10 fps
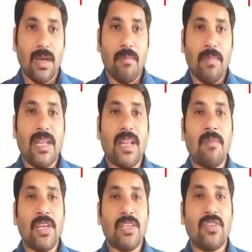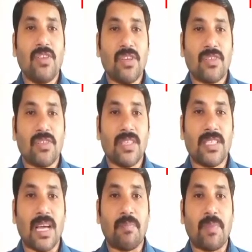Mineral-based industries
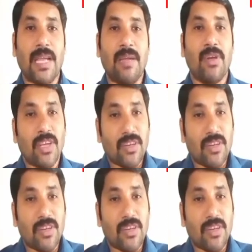are primary